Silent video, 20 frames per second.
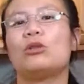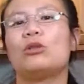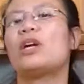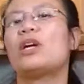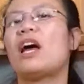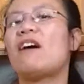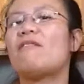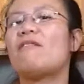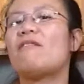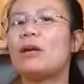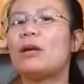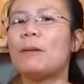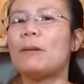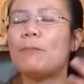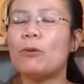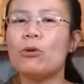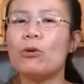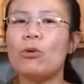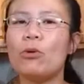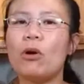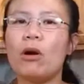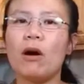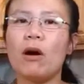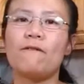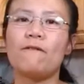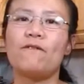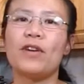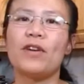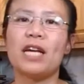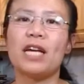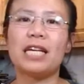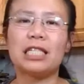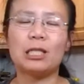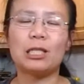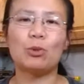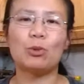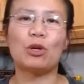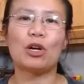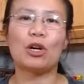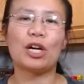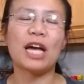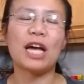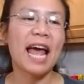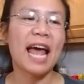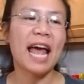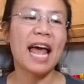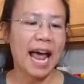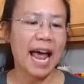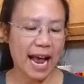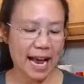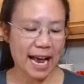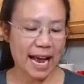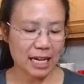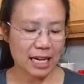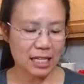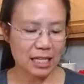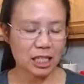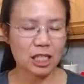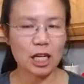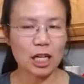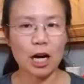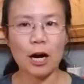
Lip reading: We have people who are on Facebook. And